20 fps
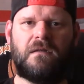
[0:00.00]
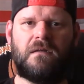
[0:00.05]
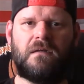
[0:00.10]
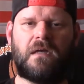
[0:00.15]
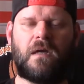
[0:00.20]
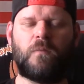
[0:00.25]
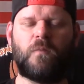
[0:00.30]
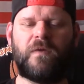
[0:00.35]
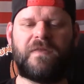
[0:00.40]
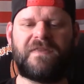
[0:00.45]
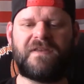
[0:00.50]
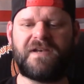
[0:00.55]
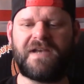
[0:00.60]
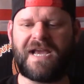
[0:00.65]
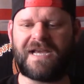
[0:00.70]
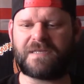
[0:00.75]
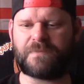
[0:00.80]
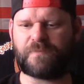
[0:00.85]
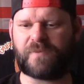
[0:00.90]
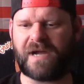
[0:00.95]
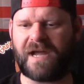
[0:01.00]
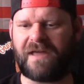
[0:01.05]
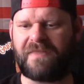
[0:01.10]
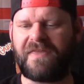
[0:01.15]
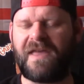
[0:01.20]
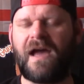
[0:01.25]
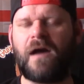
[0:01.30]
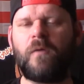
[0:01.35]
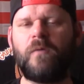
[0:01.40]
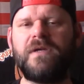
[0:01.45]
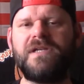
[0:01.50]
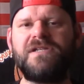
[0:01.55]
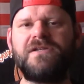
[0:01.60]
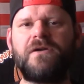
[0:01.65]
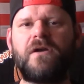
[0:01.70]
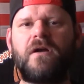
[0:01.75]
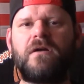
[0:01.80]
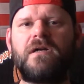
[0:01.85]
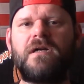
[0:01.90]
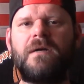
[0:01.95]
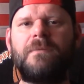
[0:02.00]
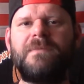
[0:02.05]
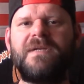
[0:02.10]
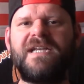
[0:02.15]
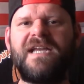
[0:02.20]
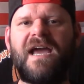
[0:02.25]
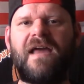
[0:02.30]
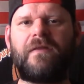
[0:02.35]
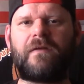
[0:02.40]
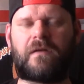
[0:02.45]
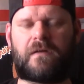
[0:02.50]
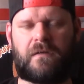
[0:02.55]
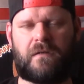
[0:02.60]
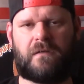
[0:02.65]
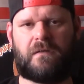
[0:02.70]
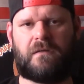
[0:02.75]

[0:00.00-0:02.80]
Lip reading: and with the next breath, how we should all come together.